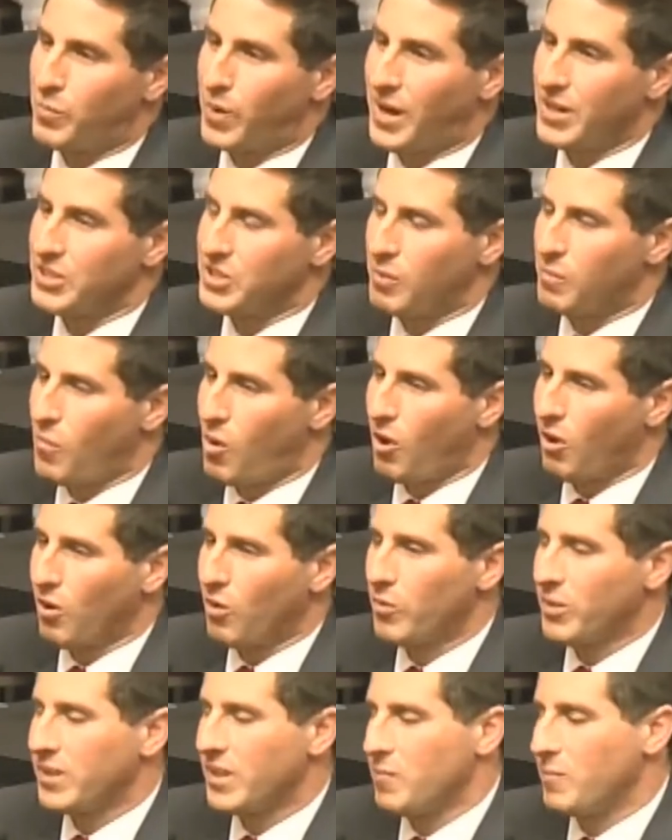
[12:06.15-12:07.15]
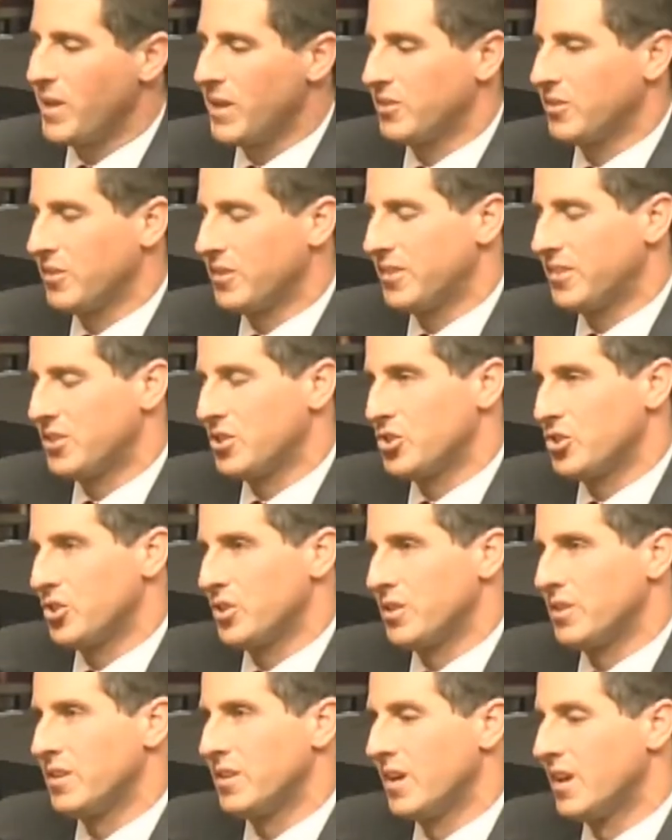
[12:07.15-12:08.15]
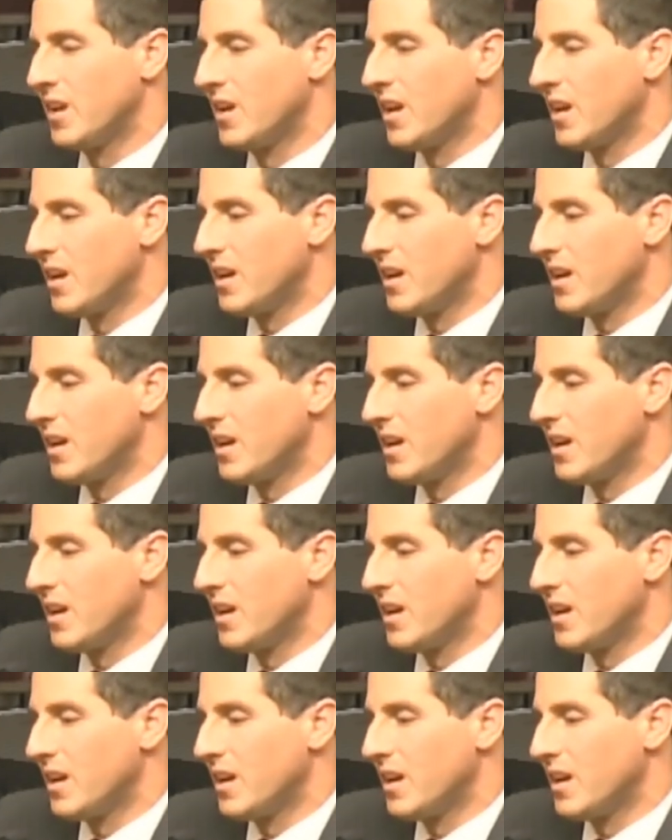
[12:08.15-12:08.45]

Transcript: by tomorrow when they make their decision,